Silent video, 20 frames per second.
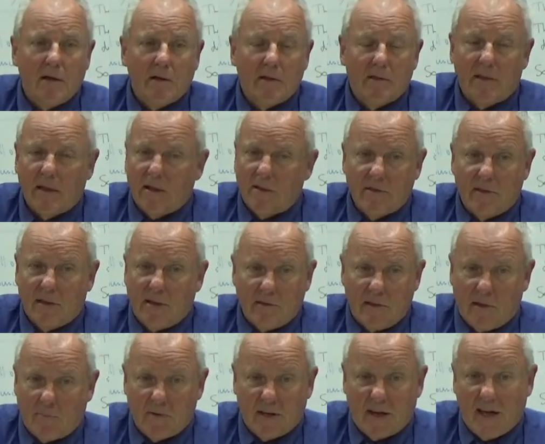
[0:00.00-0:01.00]

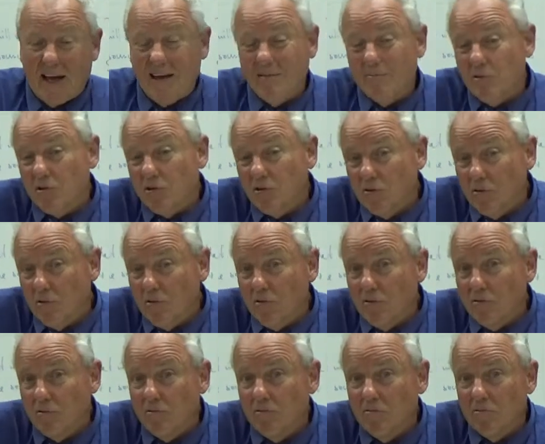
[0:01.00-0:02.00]
that became
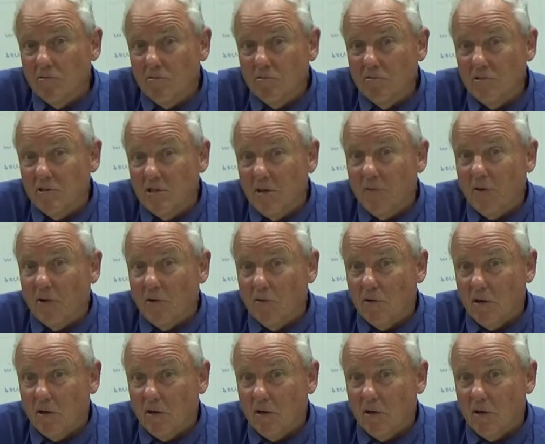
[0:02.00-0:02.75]
too difficult,